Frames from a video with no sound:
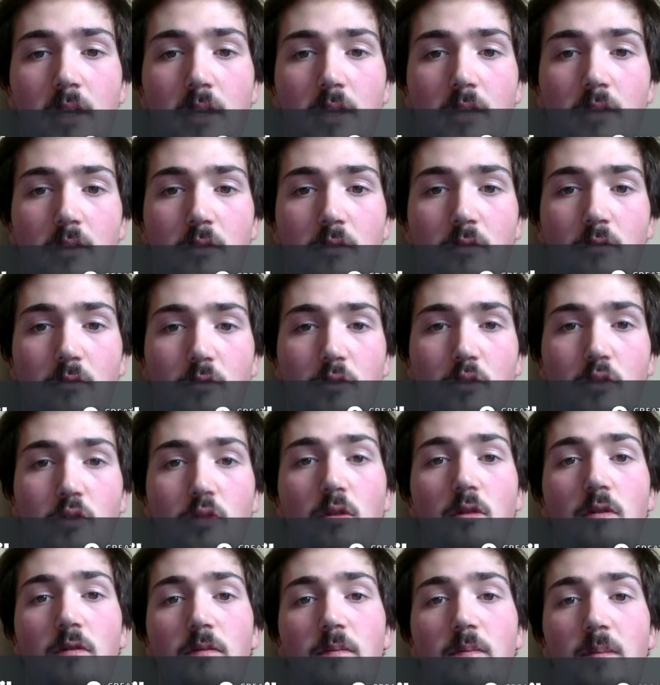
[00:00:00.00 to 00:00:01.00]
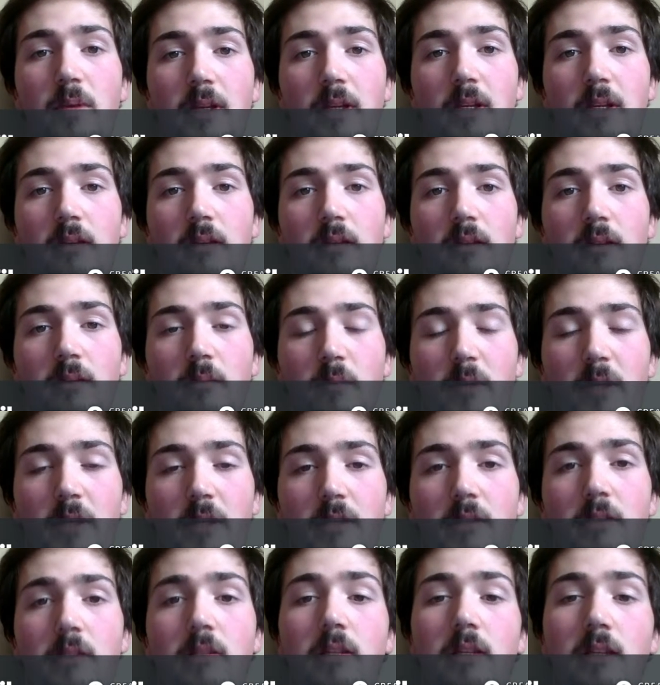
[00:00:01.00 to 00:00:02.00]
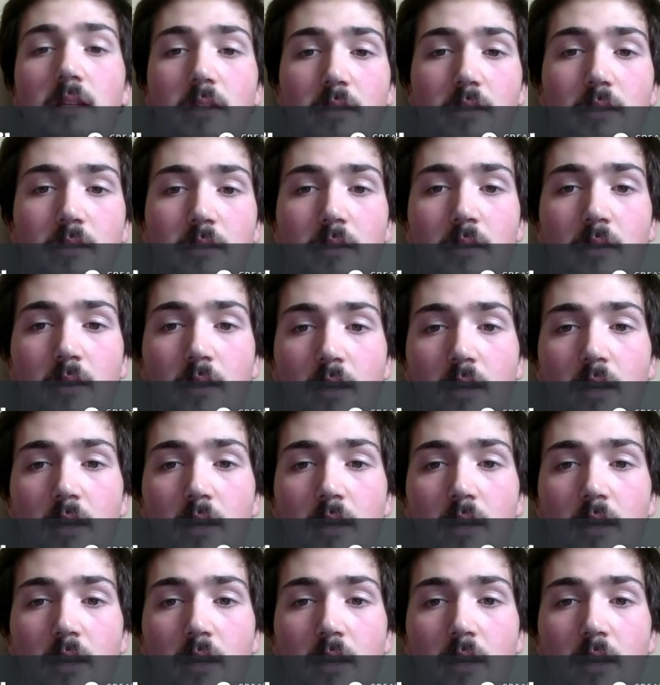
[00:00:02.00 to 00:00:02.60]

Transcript: So troph means to eat.